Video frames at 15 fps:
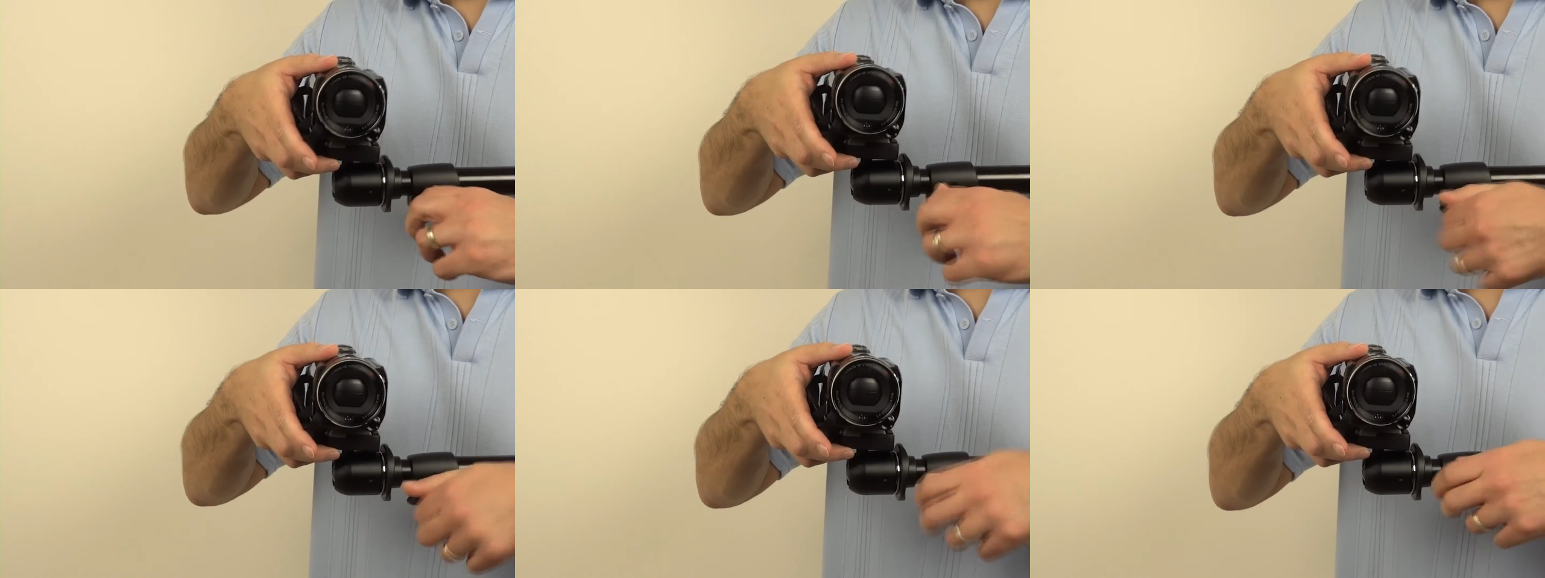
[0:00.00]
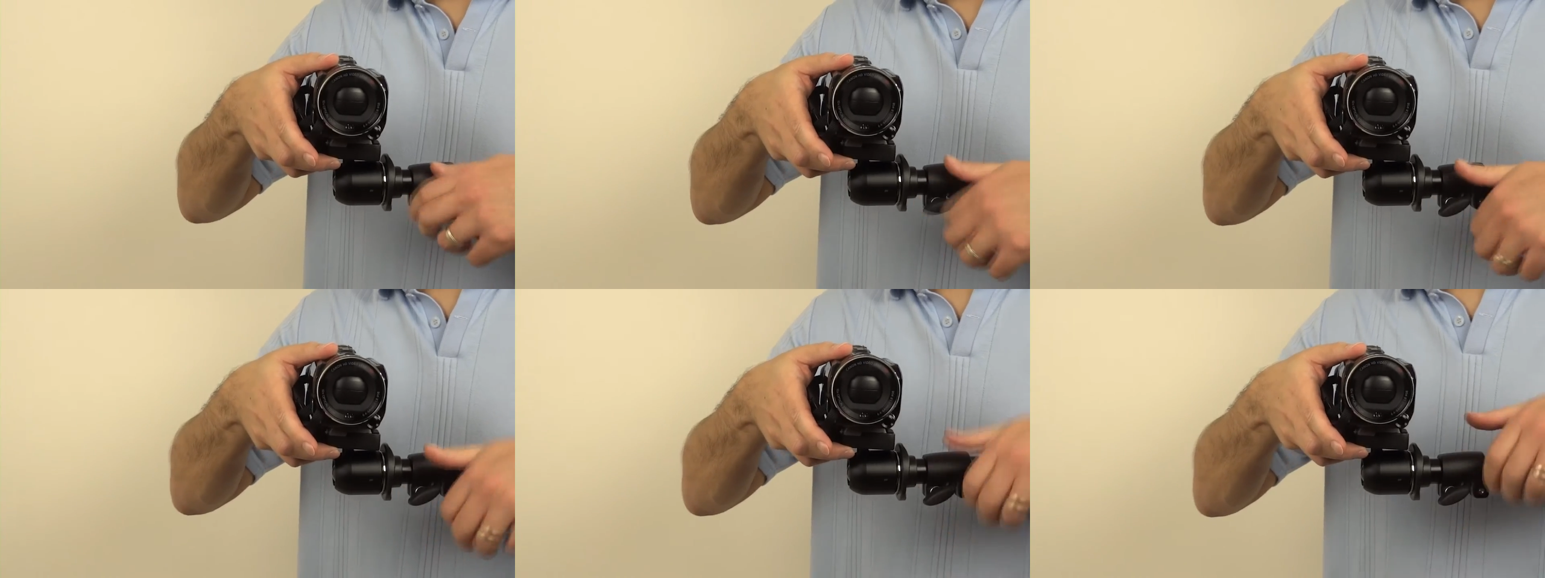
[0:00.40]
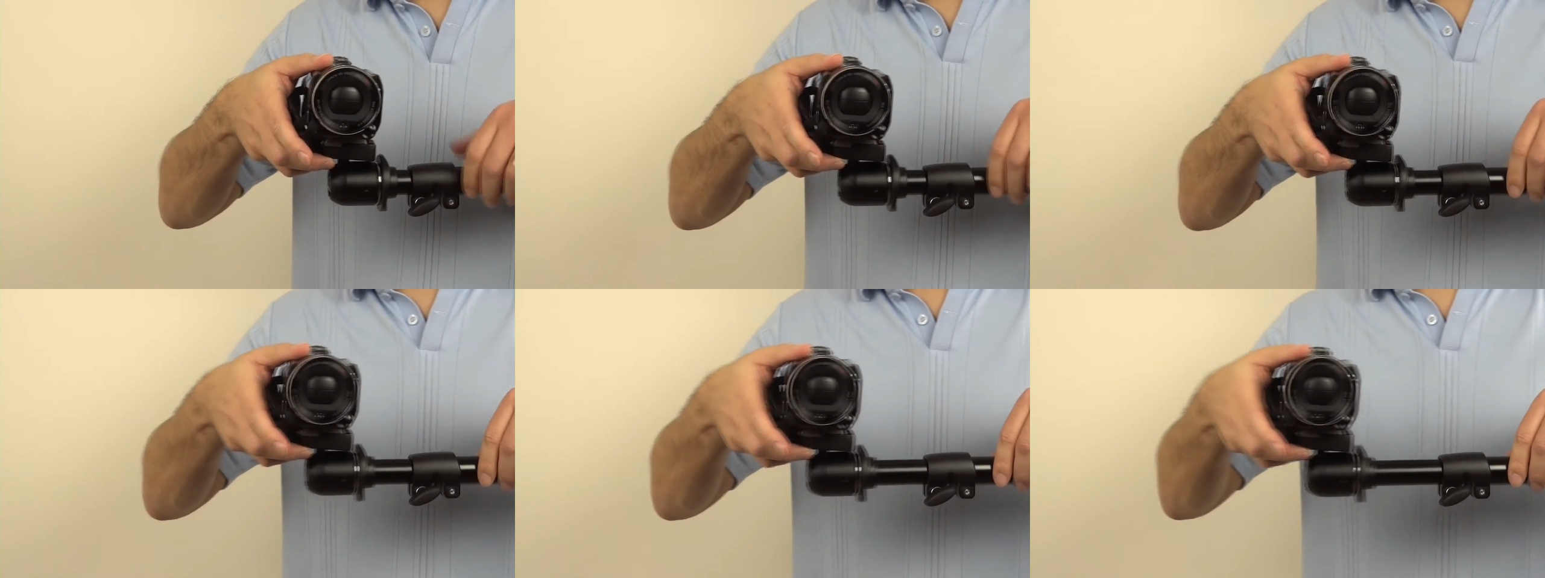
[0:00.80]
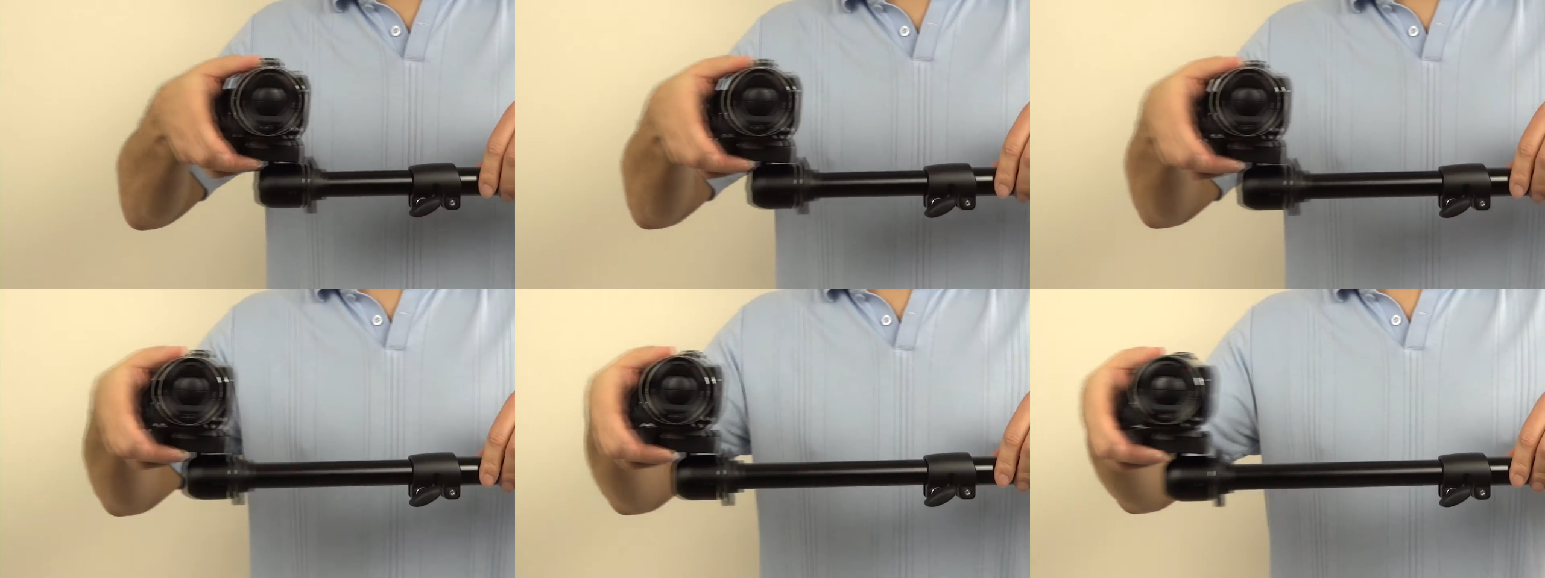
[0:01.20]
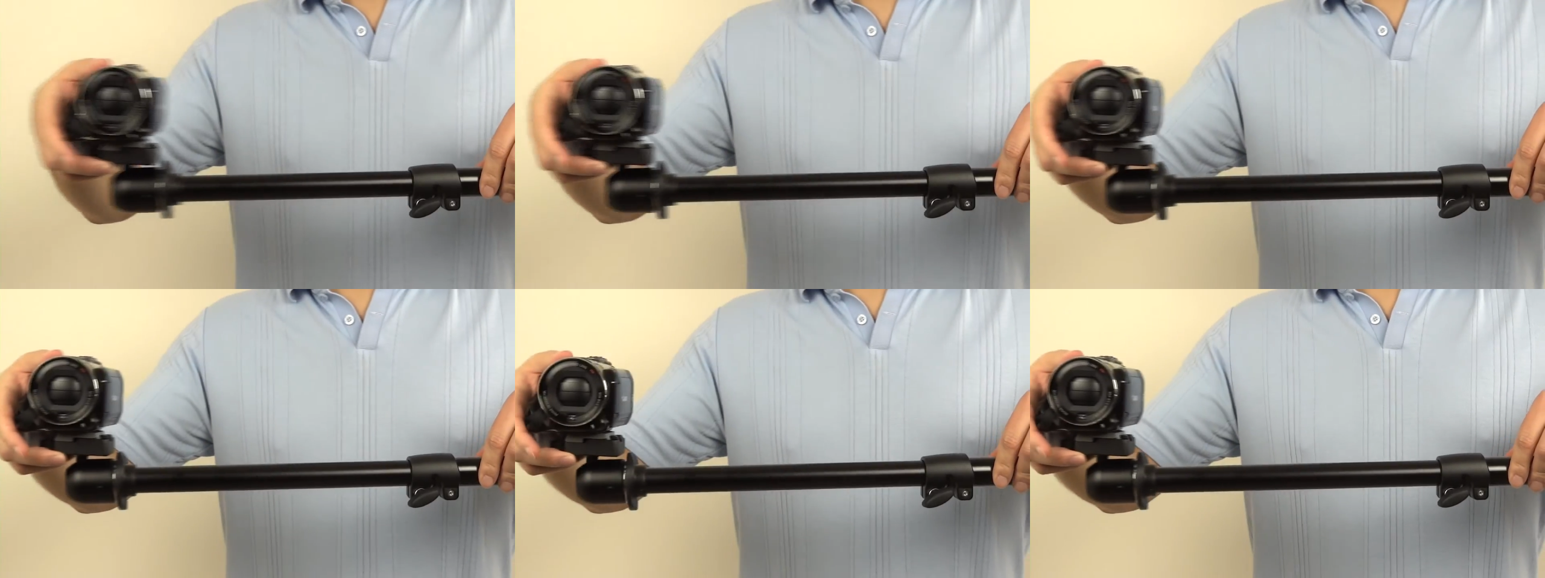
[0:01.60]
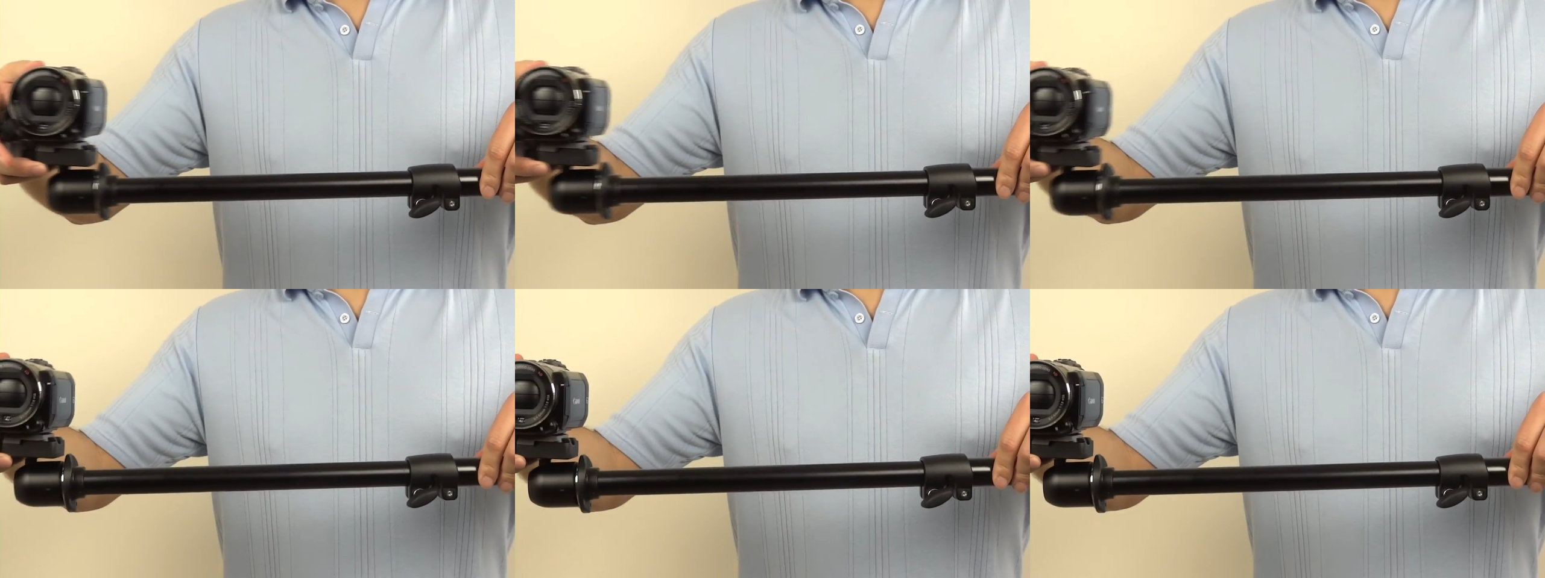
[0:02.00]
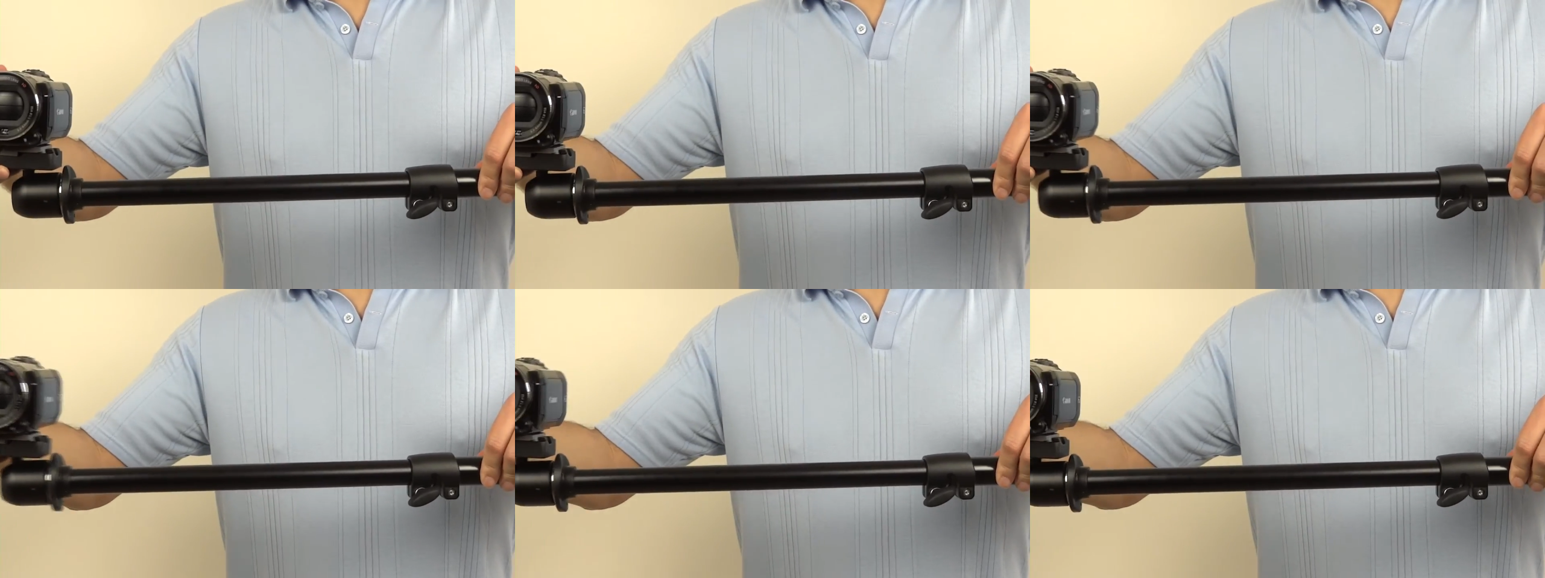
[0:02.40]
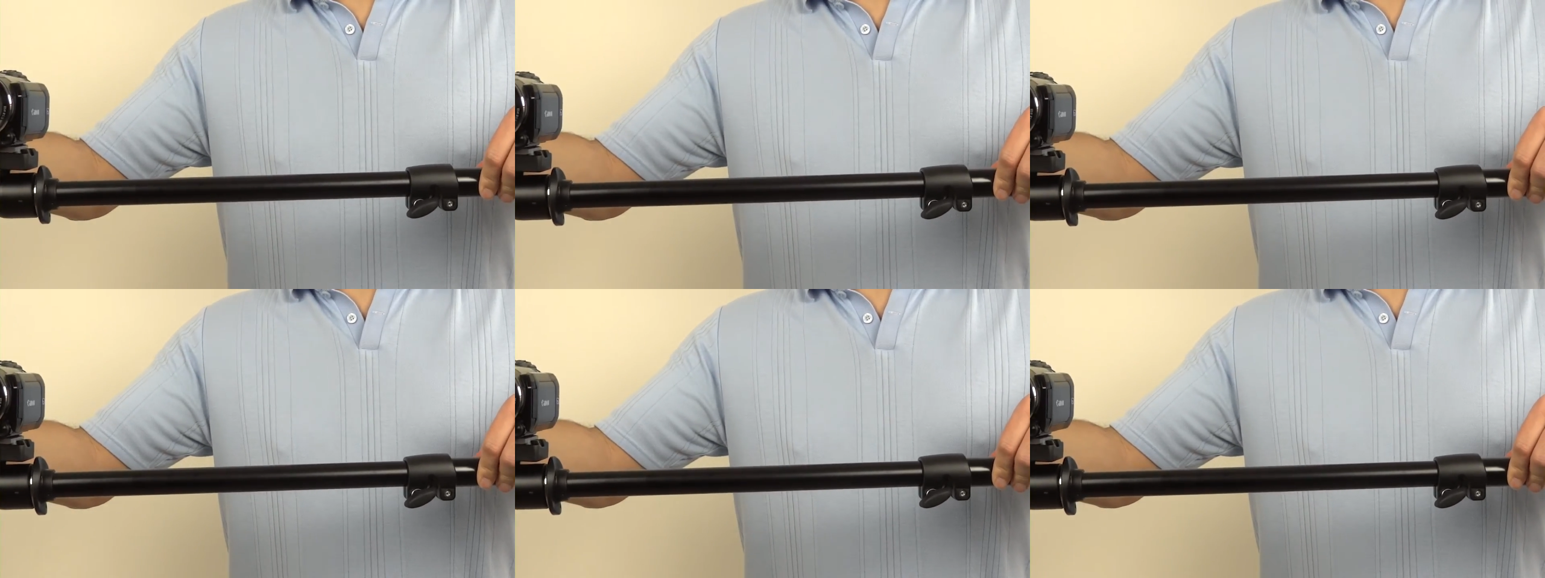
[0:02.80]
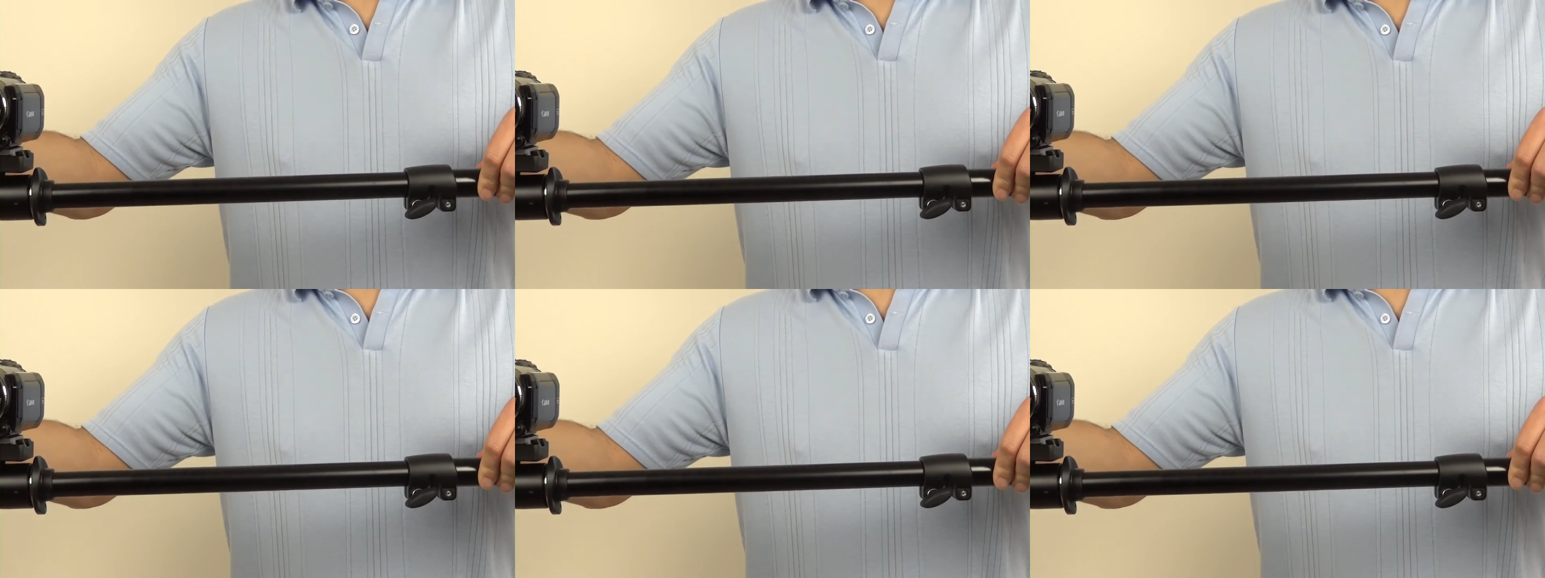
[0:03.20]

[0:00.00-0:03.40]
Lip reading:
No face is visible, so there are no lips to read.